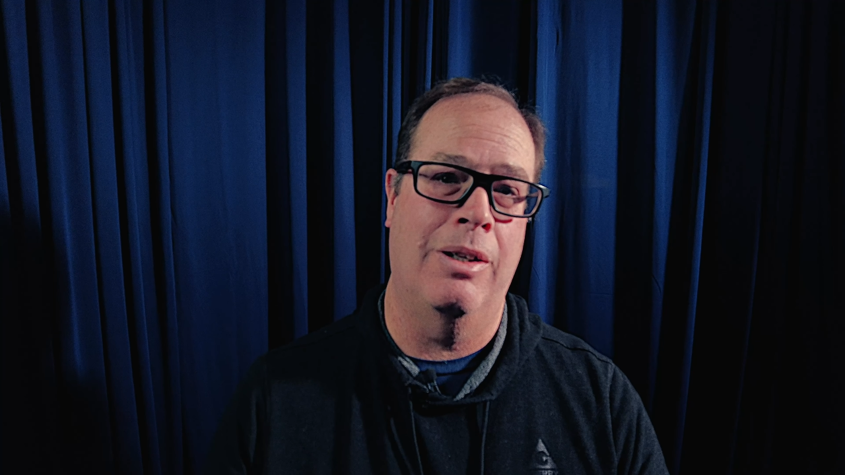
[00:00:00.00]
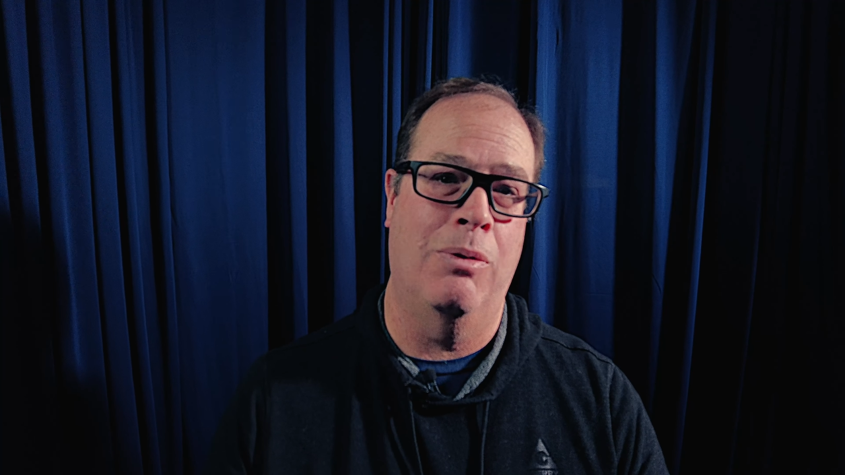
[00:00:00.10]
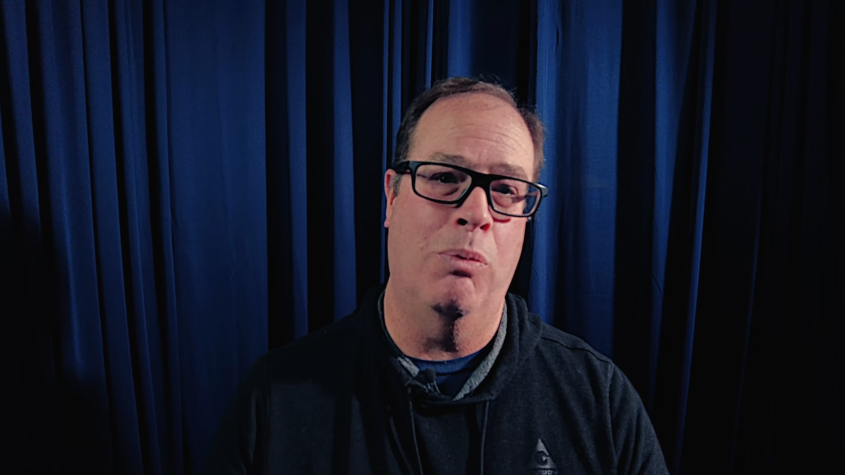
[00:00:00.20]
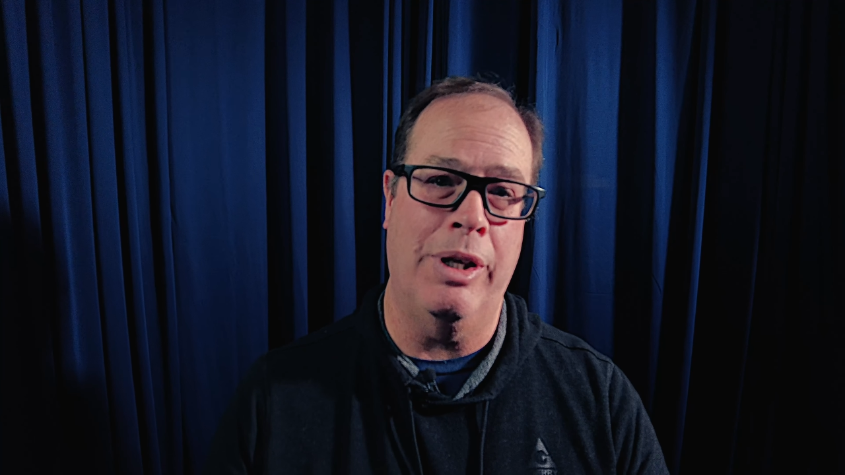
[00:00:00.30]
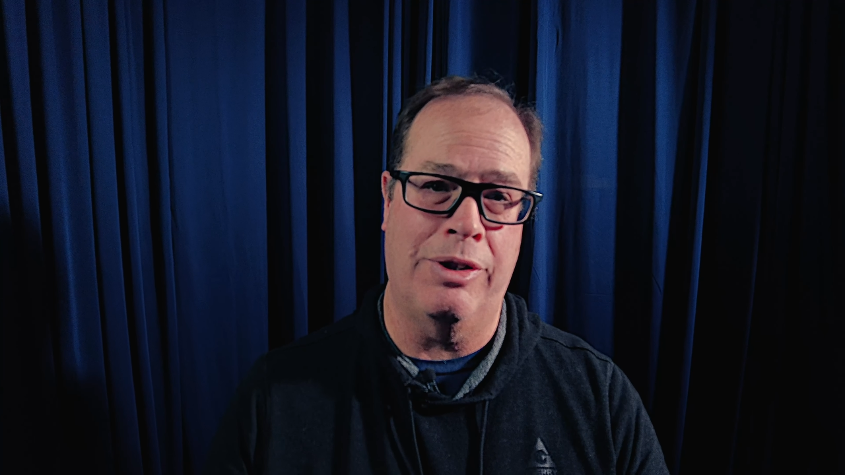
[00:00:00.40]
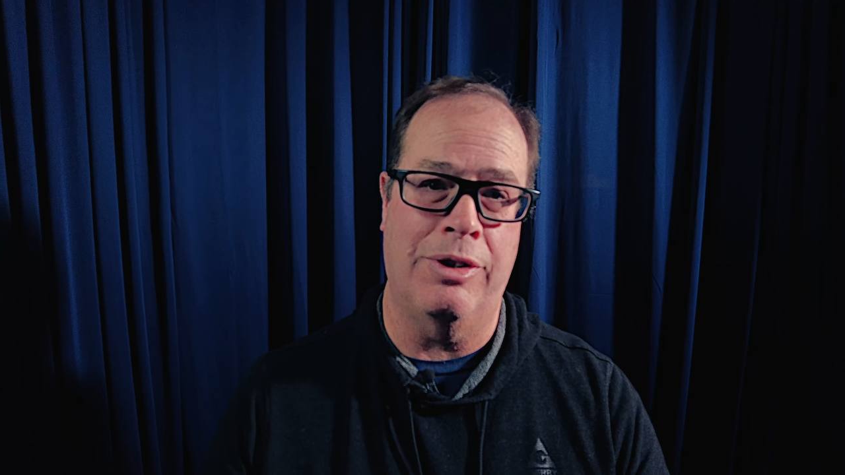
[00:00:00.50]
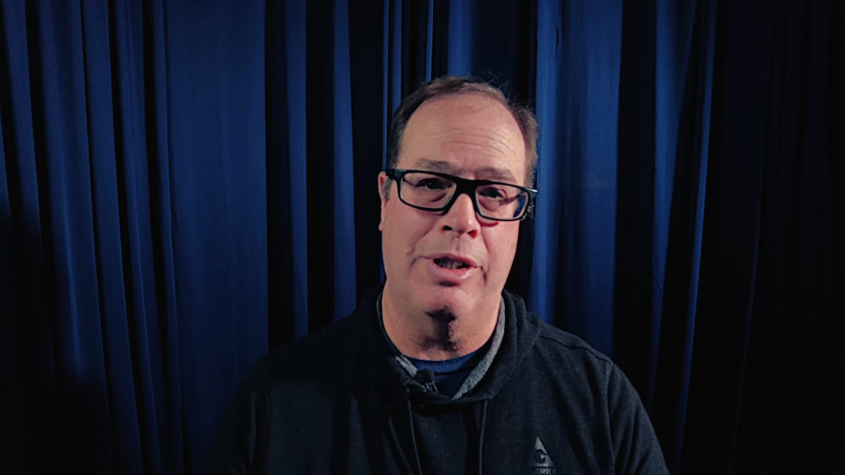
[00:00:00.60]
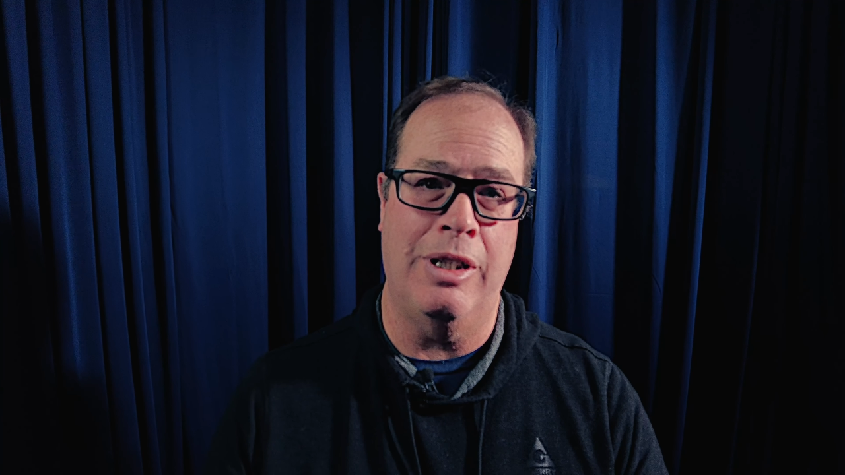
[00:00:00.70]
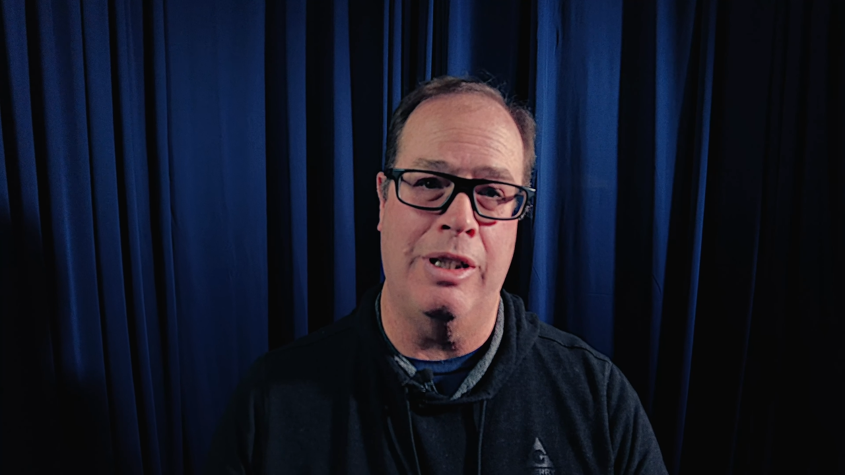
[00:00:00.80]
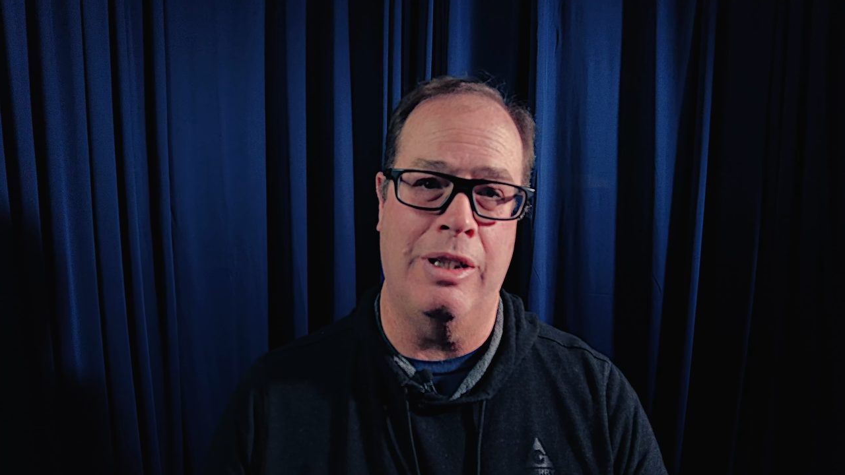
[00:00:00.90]
with
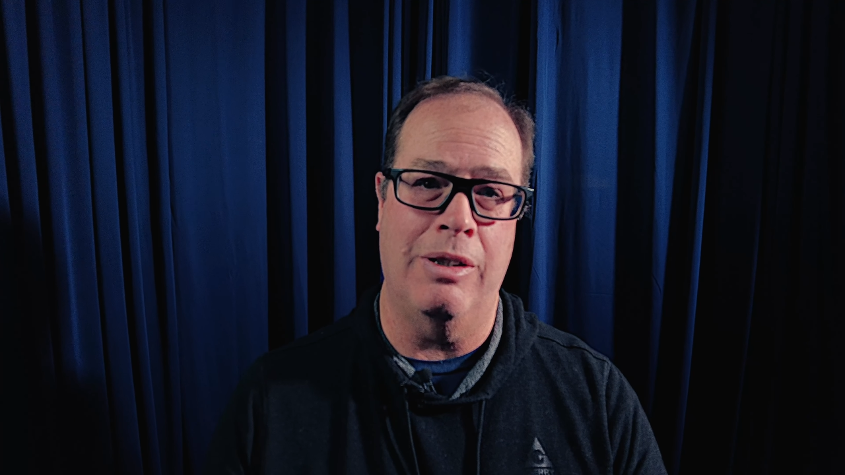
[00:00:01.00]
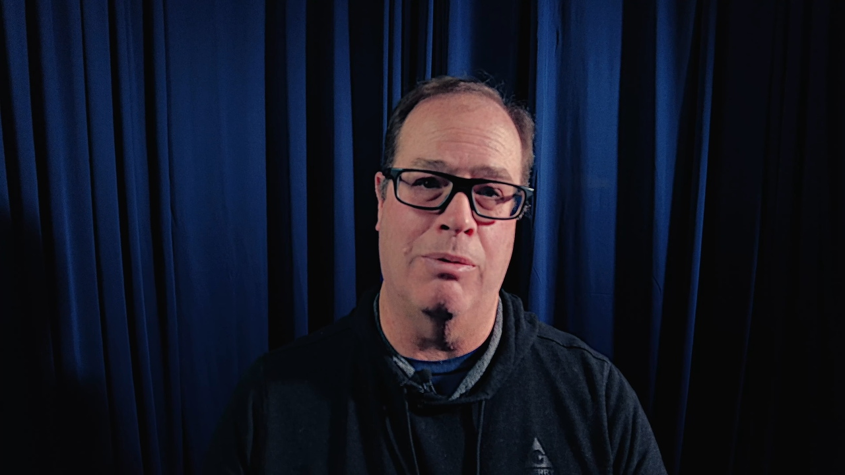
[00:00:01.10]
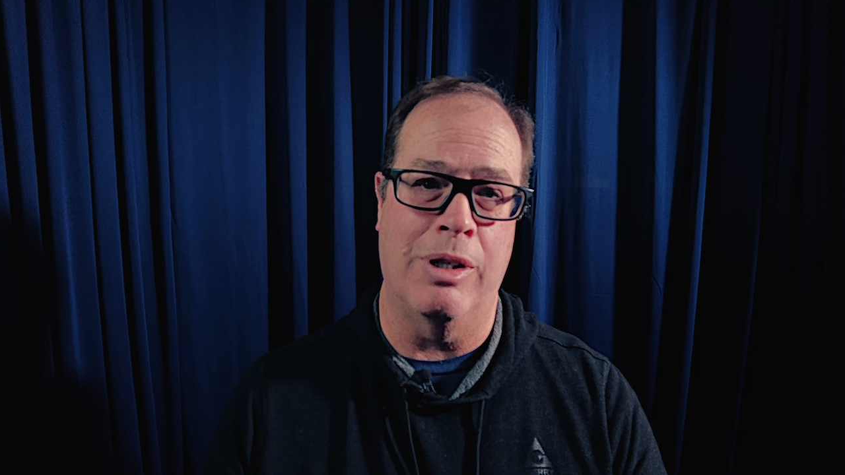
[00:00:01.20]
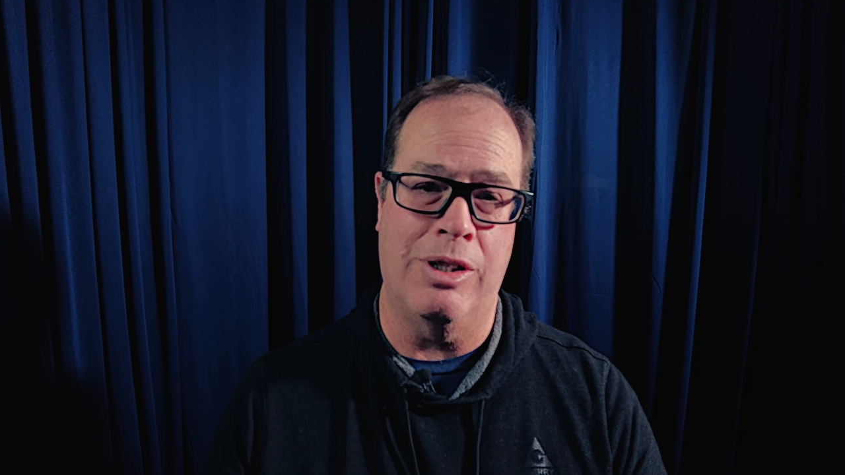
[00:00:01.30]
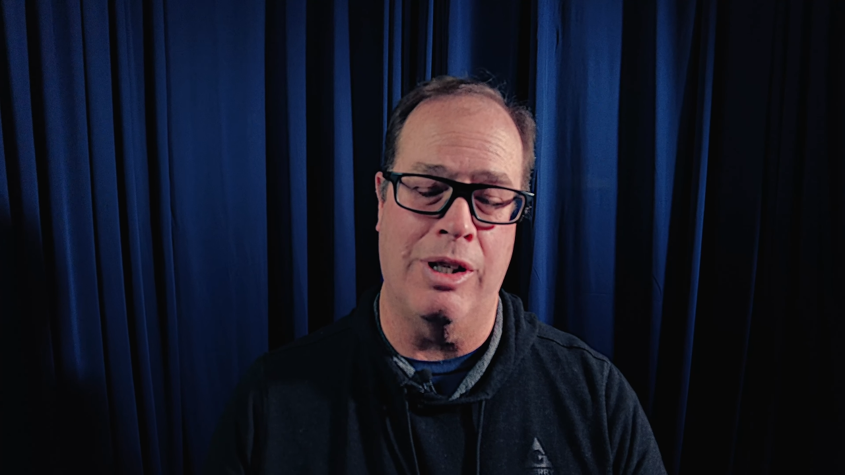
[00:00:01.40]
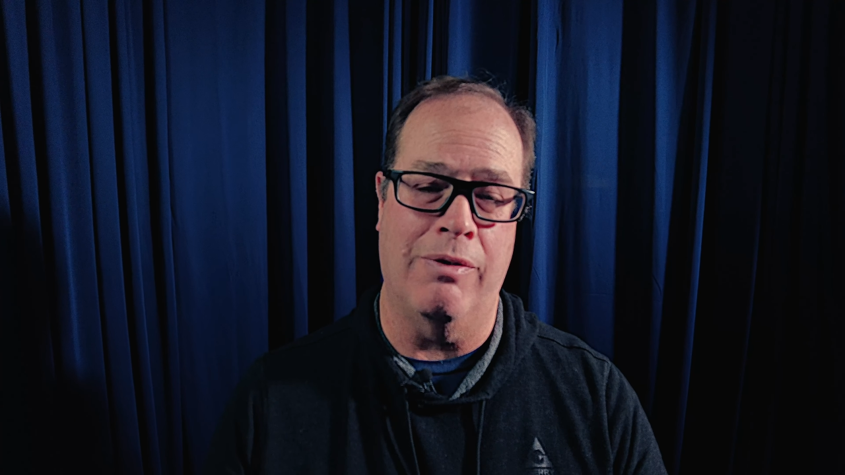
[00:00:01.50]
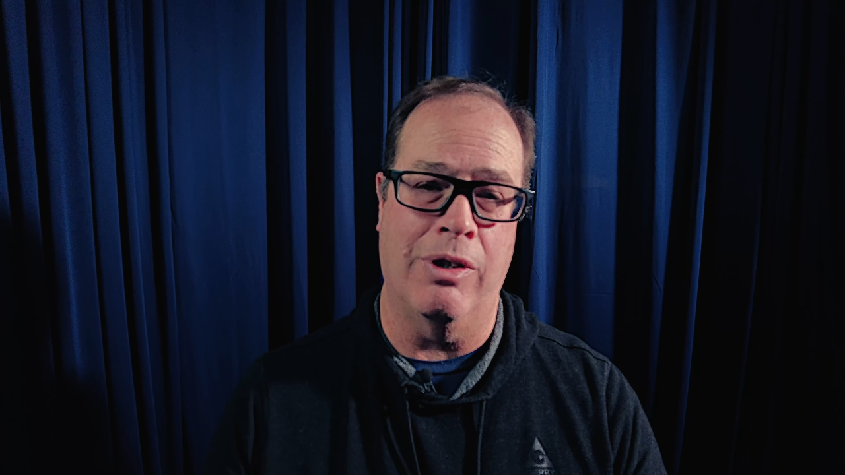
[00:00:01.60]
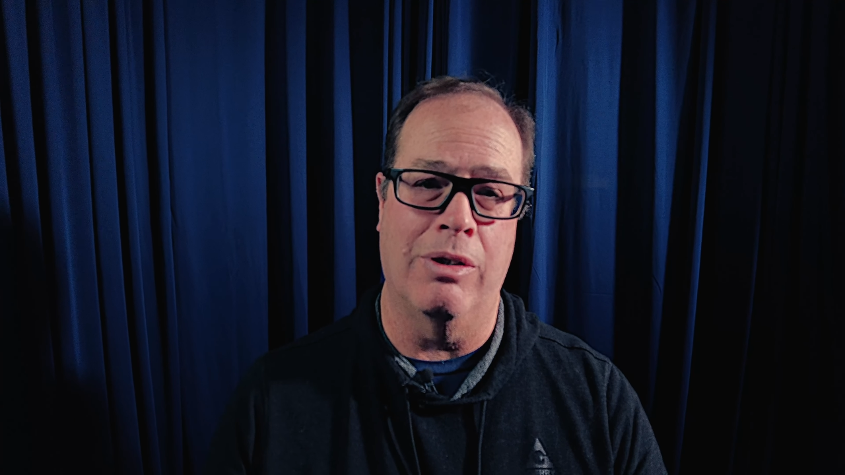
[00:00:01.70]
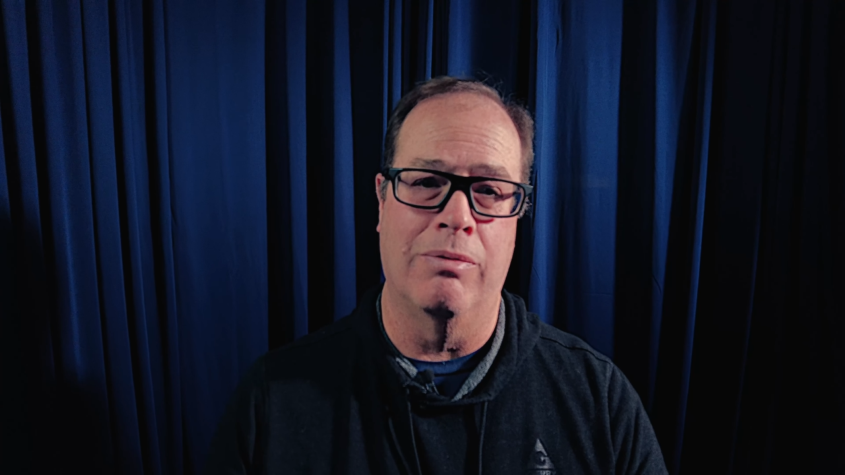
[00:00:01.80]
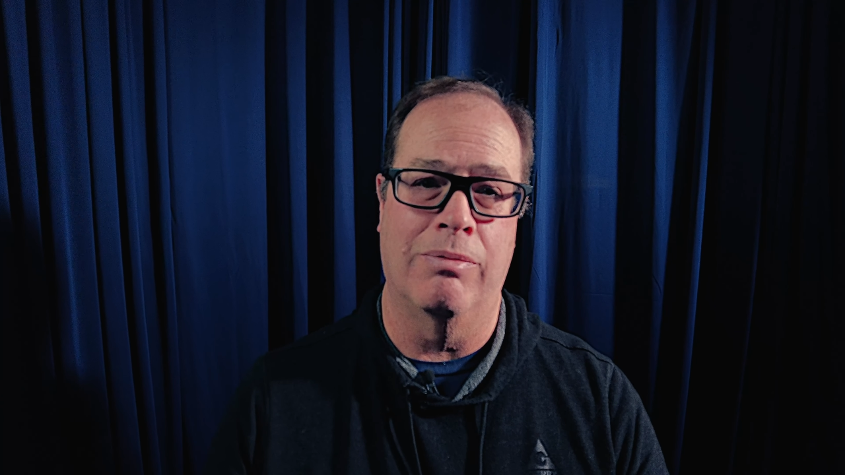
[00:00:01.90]
the
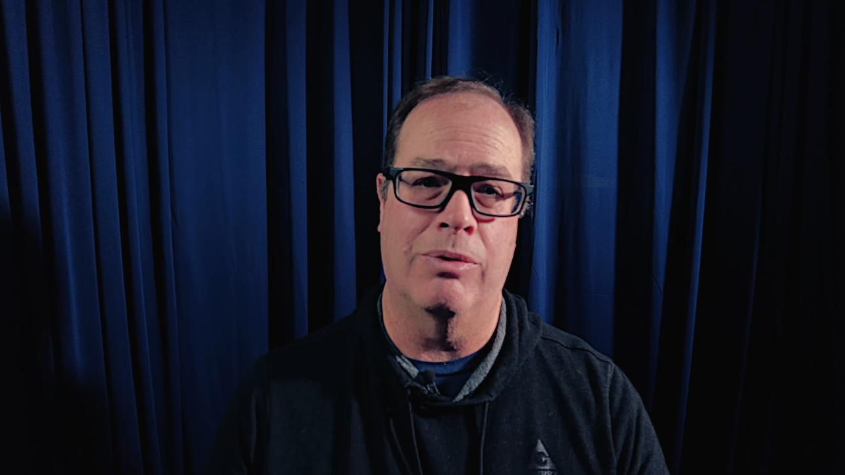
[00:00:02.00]
receiver.